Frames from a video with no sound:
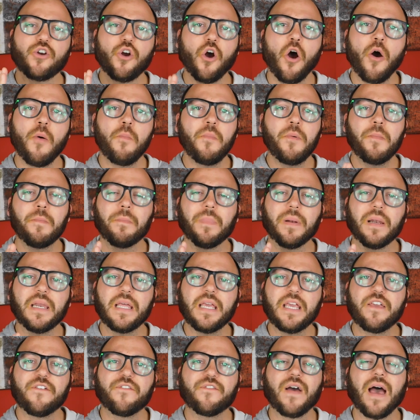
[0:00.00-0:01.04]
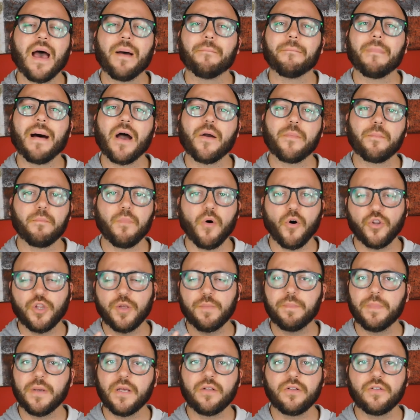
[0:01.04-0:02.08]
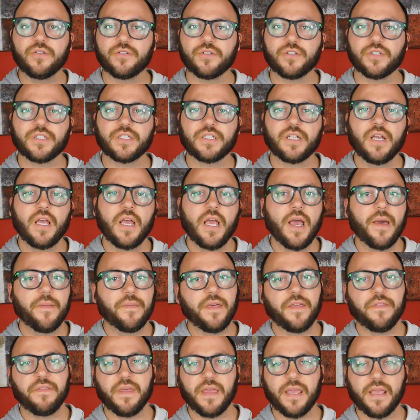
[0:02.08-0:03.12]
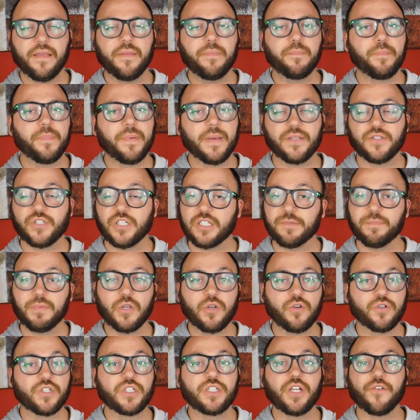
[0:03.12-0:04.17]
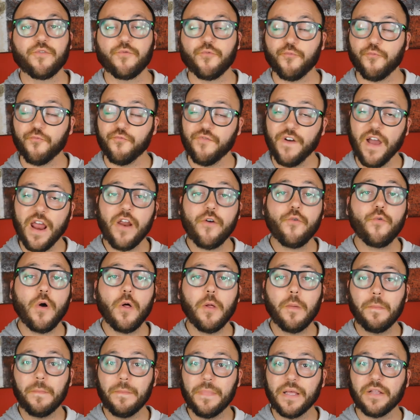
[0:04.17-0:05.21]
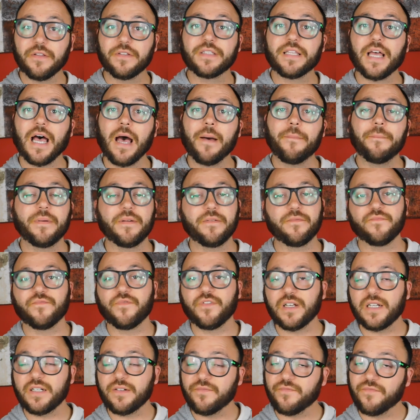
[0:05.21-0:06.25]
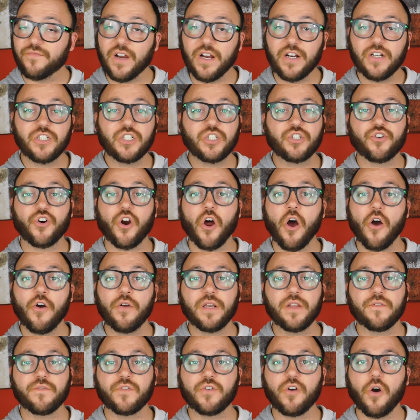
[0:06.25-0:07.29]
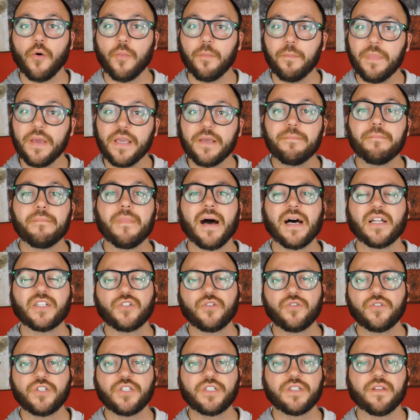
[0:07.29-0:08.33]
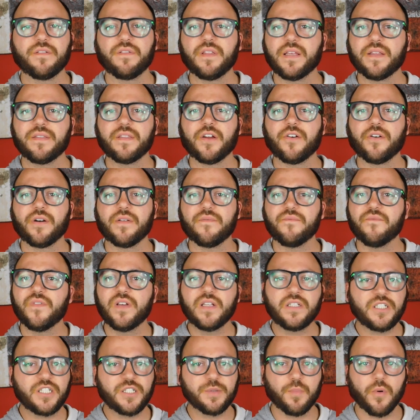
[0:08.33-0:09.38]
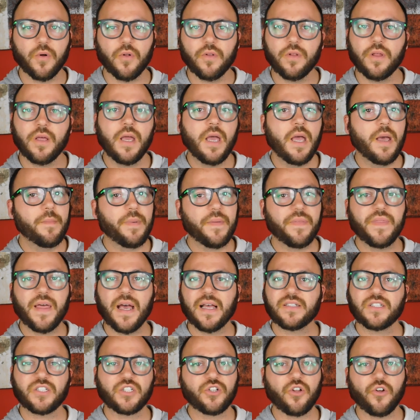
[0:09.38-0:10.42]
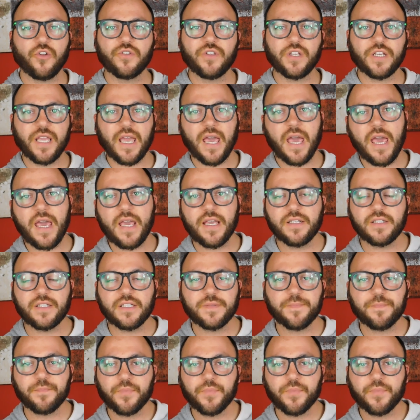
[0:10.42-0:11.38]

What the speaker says: common belief among bodybuilders, they think that just because they're very well built up and very, very strong, they've got big muscles, they think they're invincible. But that's not the case.